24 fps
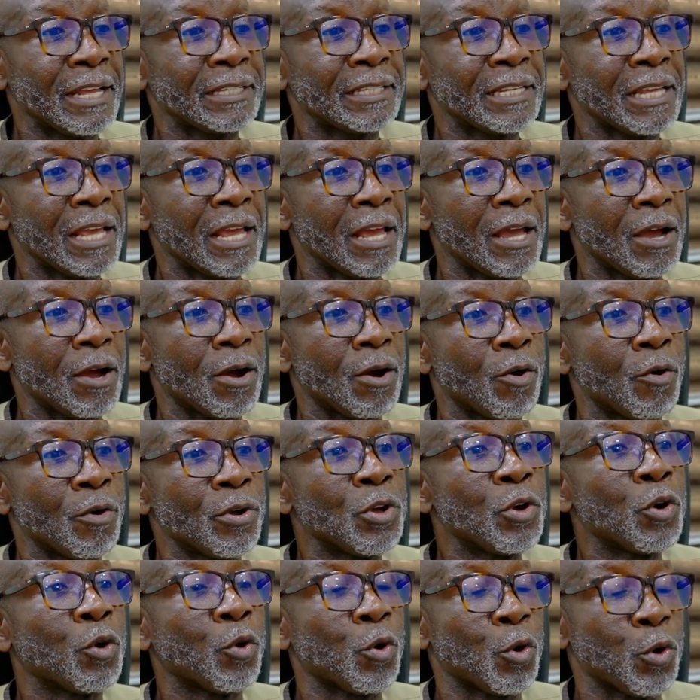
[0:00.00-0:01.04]
say or
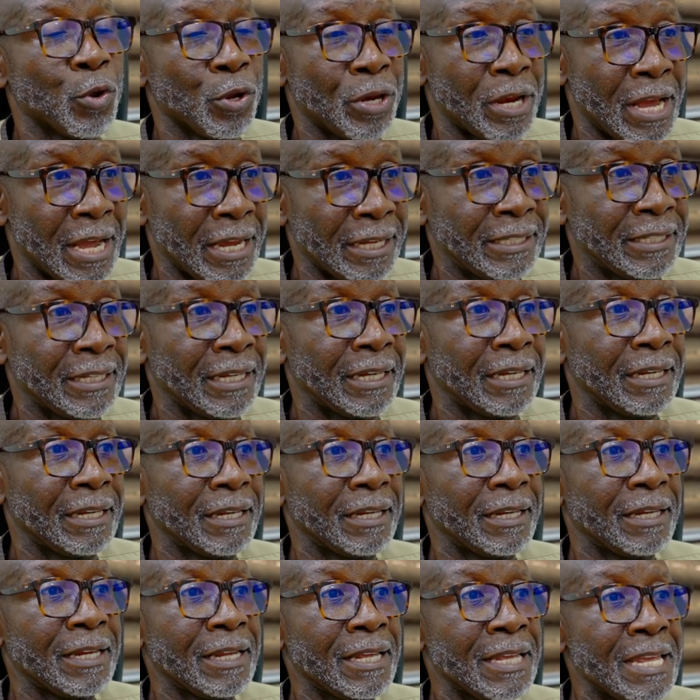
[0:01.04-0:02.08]
Okwahu United,
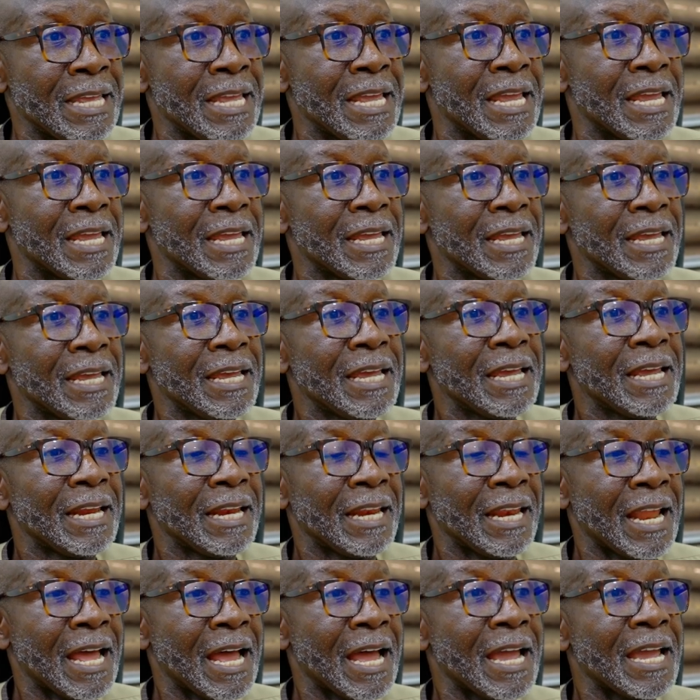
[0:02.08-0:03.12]
ye,
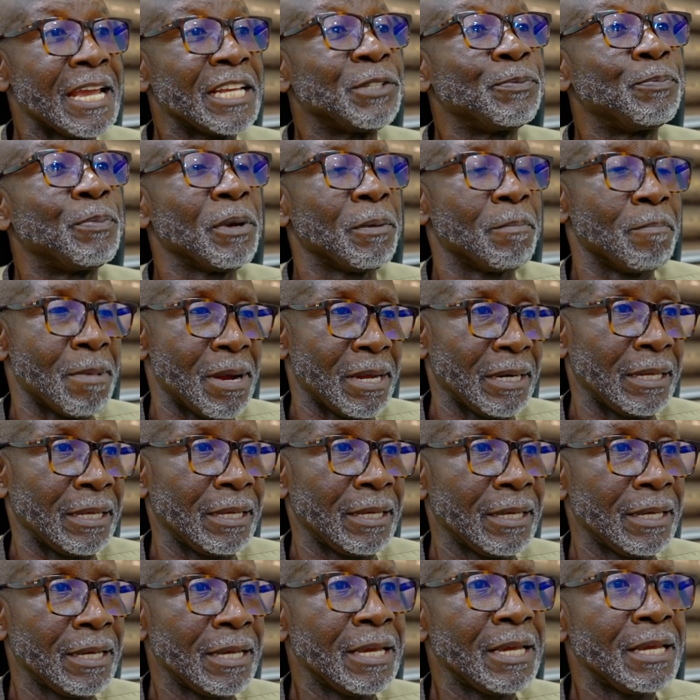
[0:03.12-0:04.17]
now it's big money.
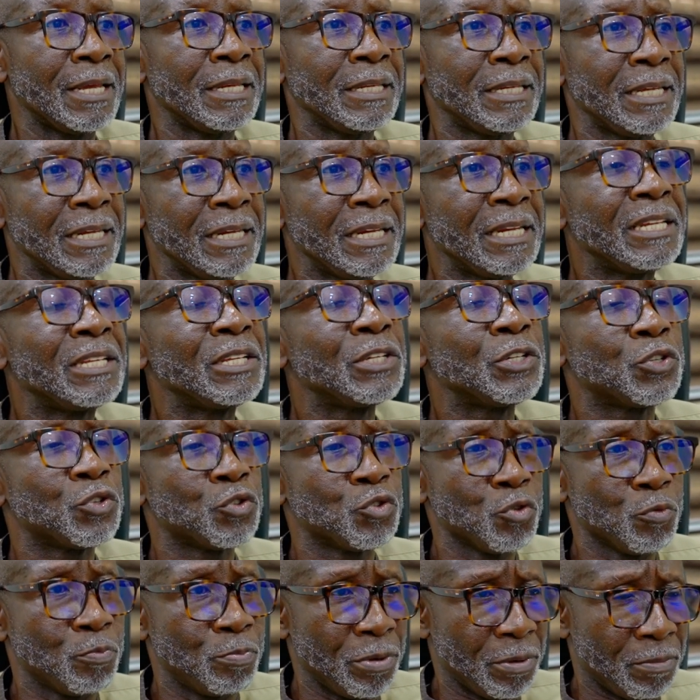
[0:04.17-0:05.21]
Indeed, it is
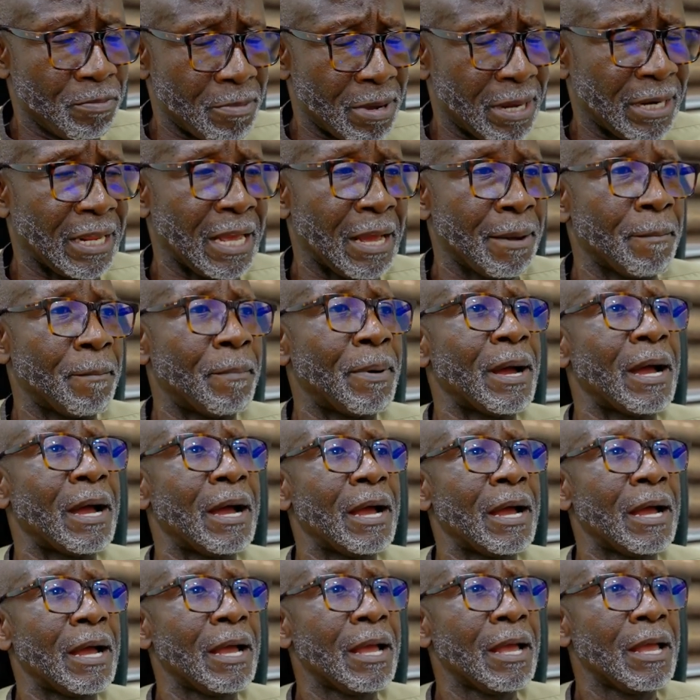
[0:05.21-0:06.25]
true big money and power.
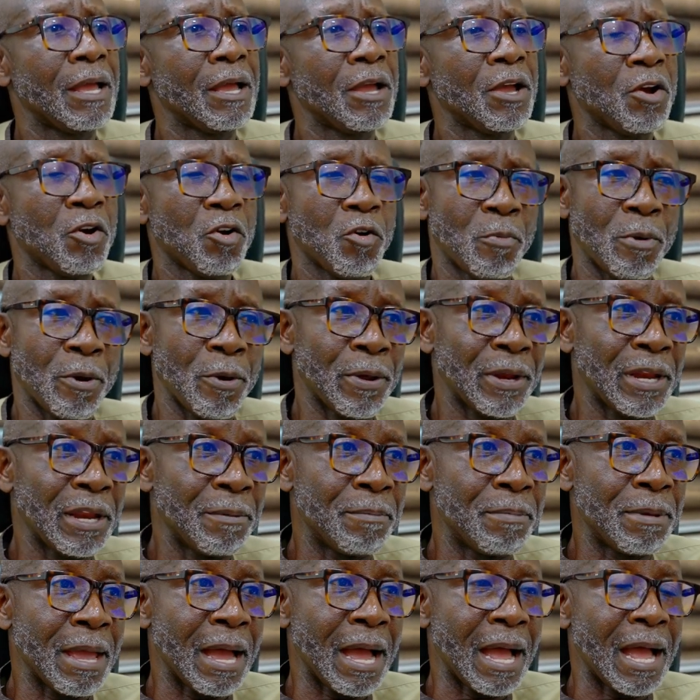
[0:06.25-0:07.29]
But when it
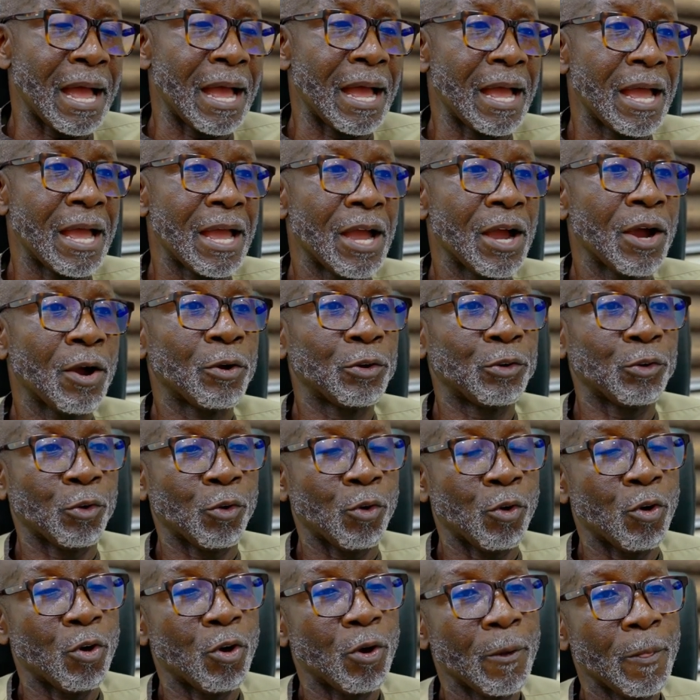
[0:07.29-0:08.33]
be a
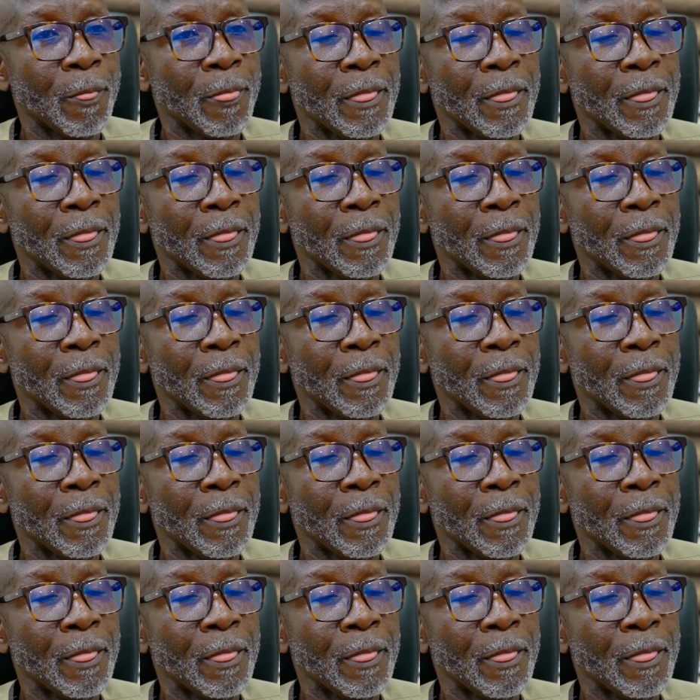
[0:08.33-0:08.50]
kotoko,